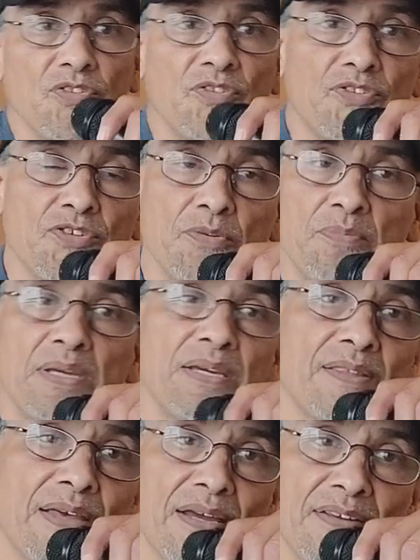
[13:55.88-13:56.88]
to
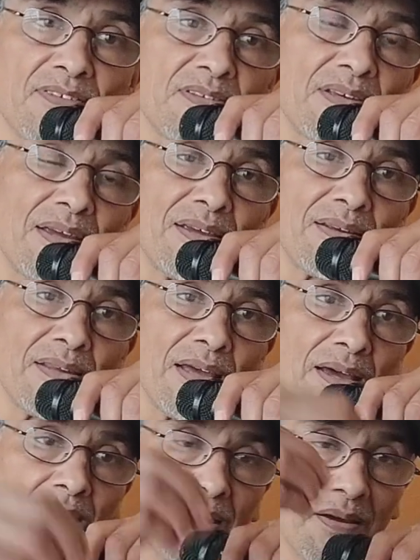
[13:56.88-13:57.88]
me, that is saying
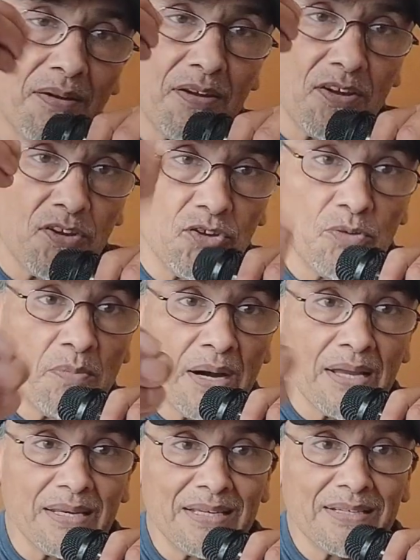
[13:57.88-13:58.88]
that you
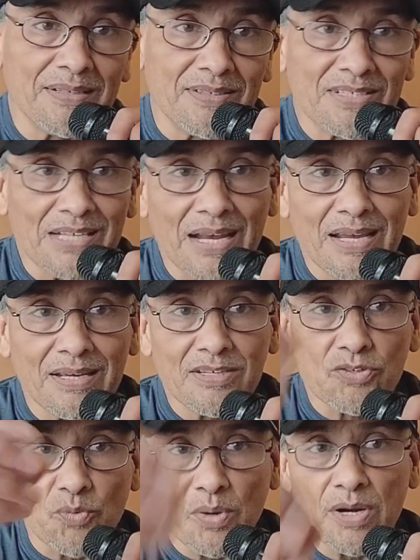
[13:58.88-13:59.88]
might need to
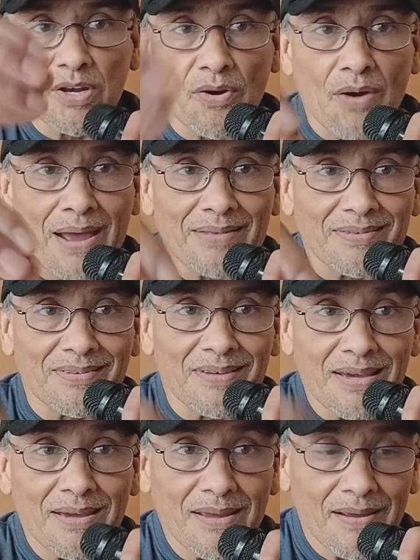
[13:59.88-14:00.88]
change where you're at today